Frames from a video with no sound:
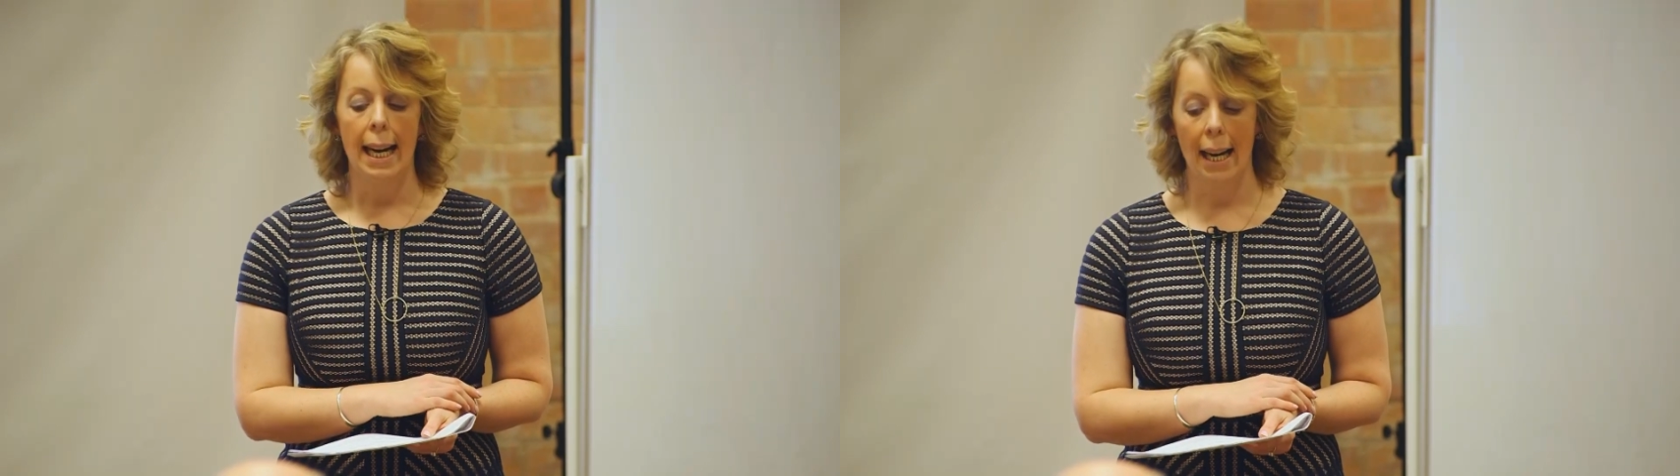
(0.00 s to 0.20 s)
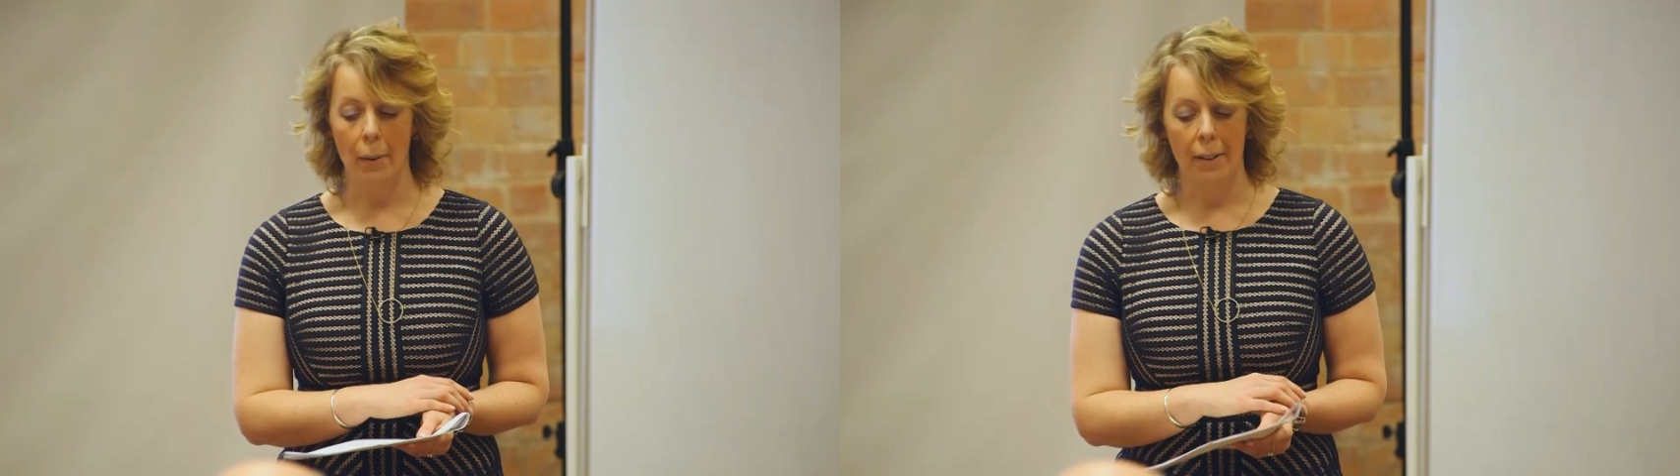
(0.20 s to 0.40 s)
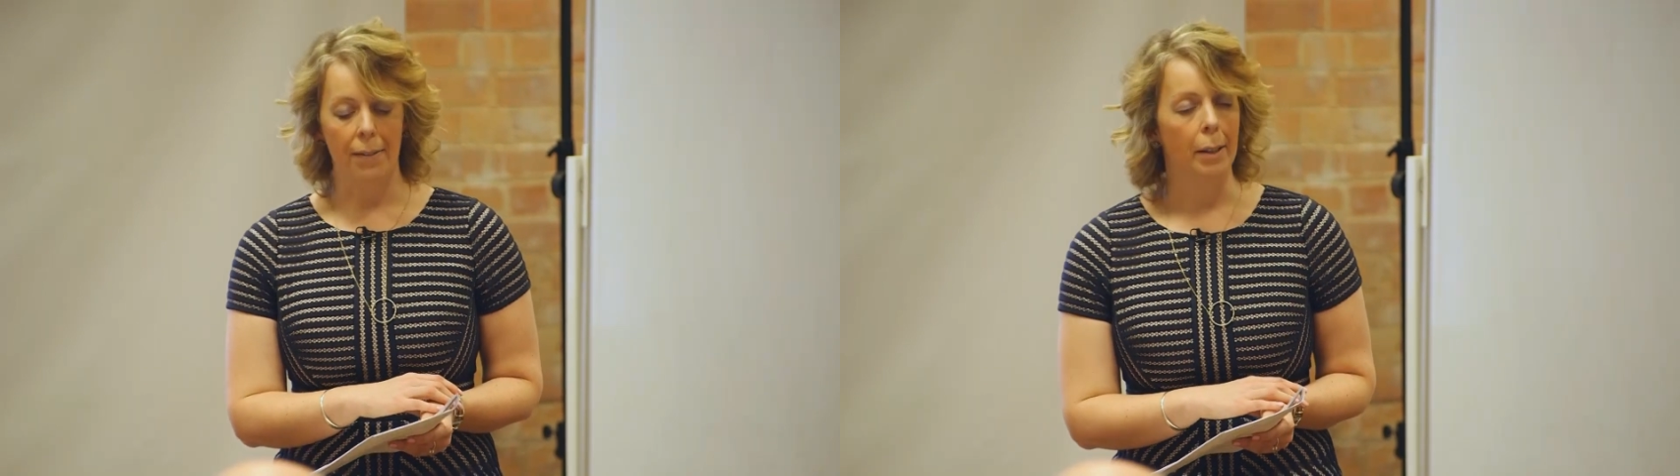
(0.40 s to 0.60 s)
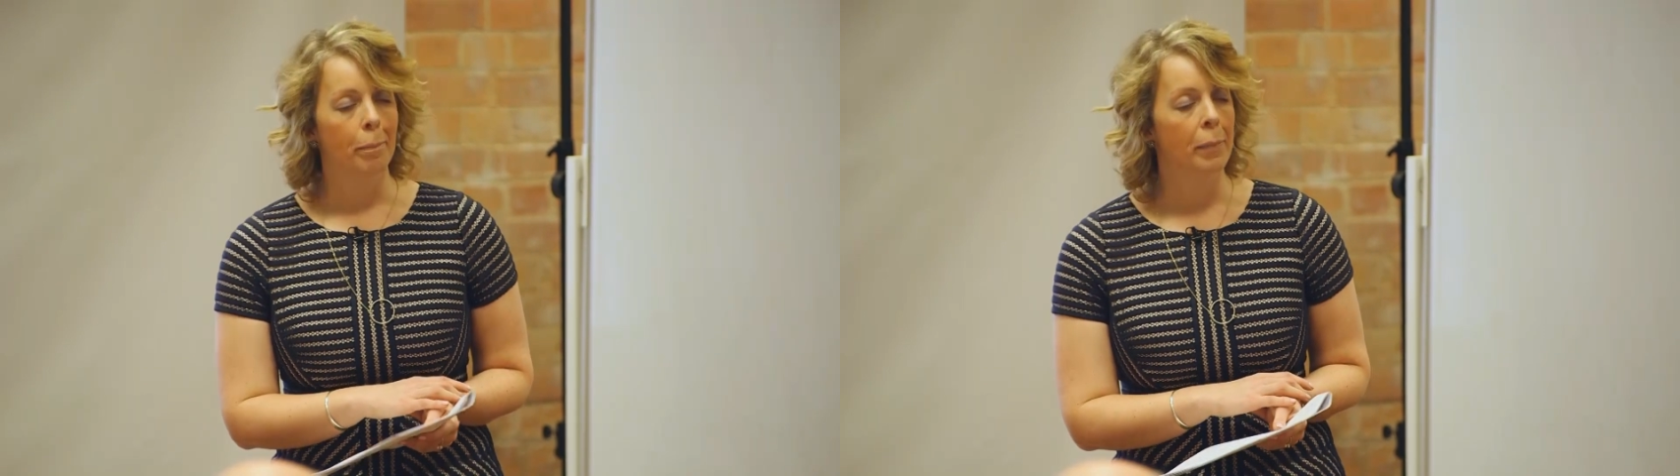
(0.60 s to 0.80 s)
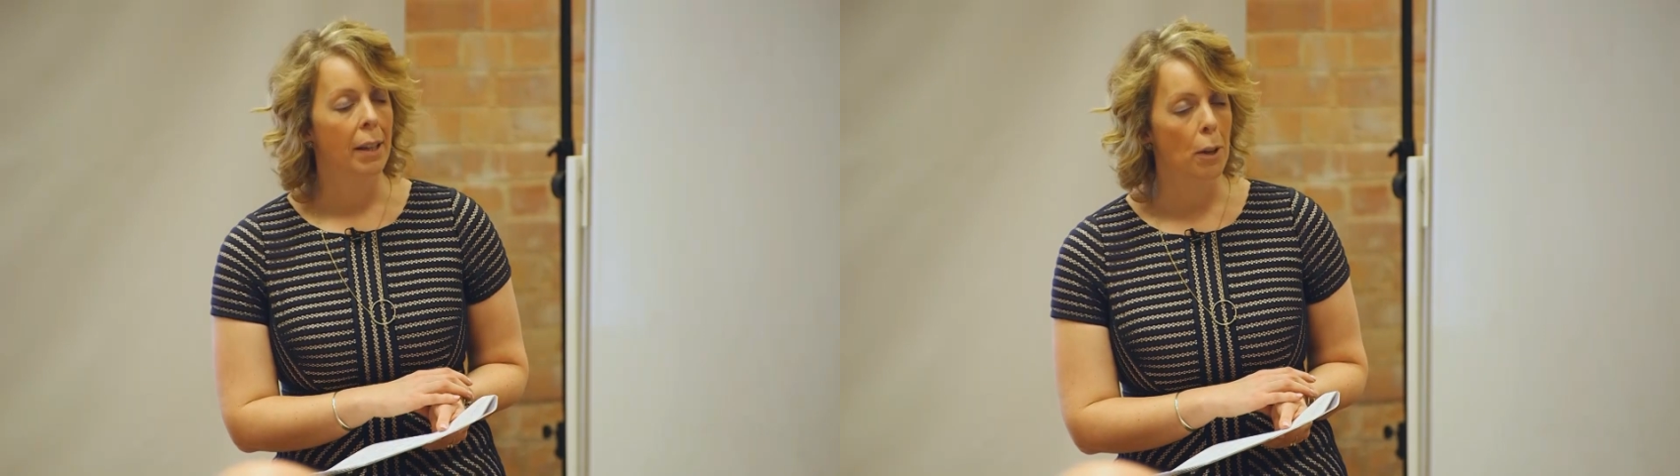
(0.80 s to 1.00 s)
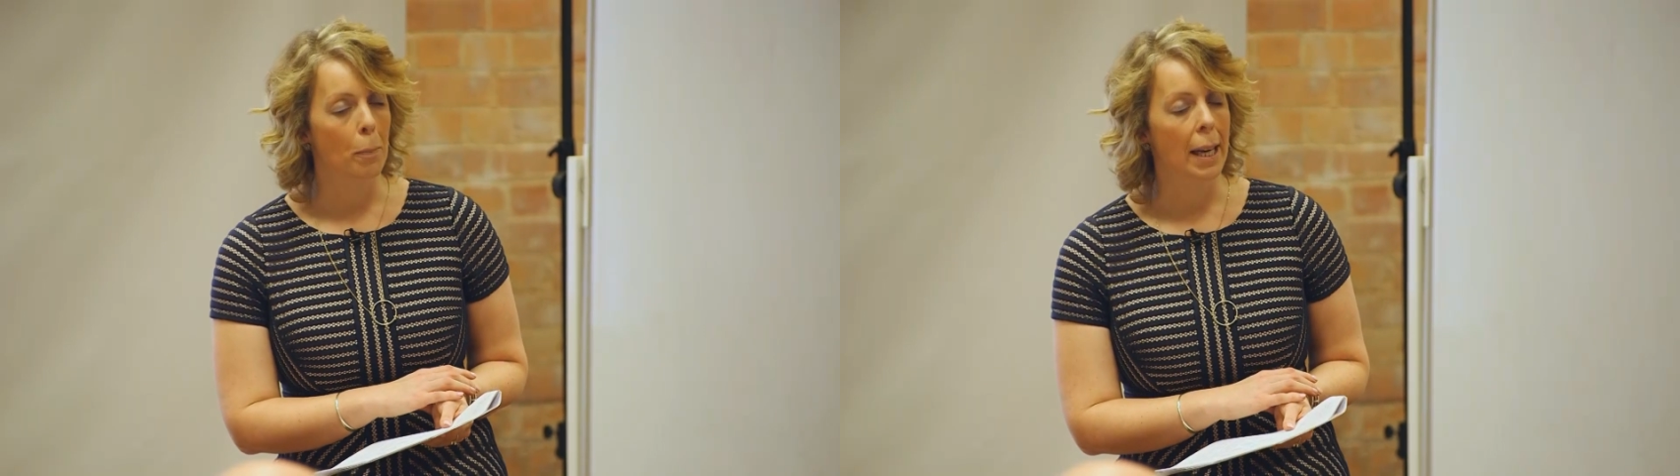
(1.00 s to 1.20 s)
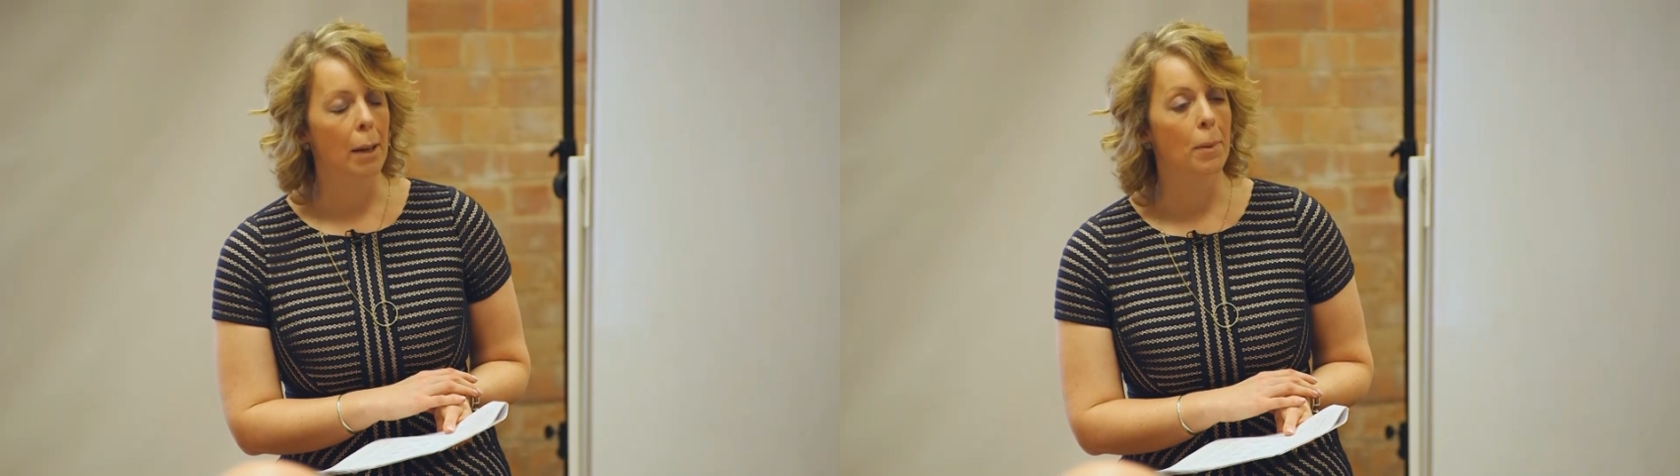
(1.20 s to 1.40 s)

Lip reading: However, if you make a